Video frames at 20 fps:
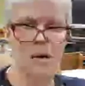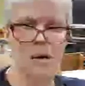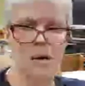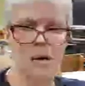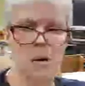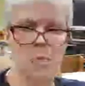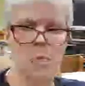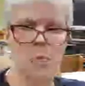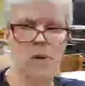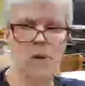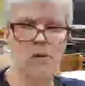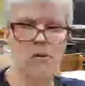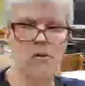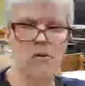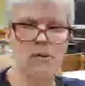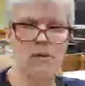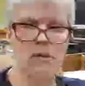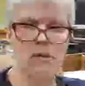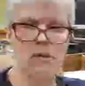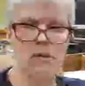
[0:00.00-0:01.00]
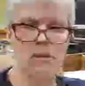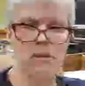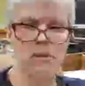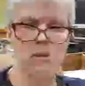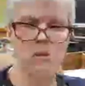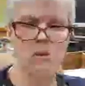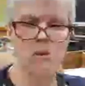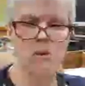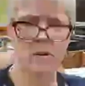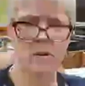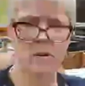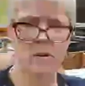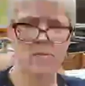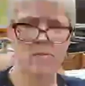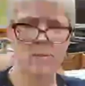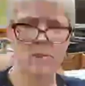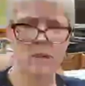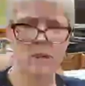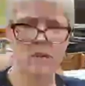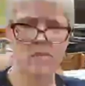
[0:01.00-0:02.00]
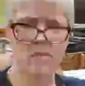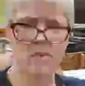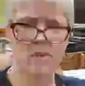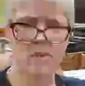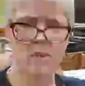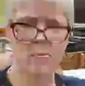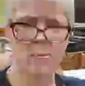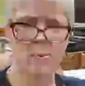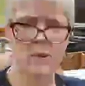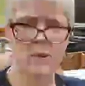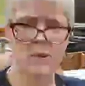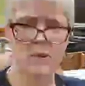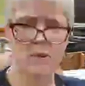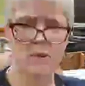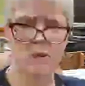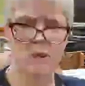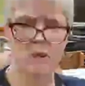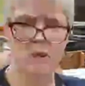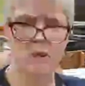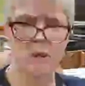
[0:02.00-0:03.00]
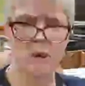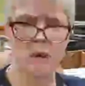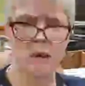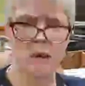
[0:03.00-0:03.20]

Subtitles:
He wiggled and contorted himself into position,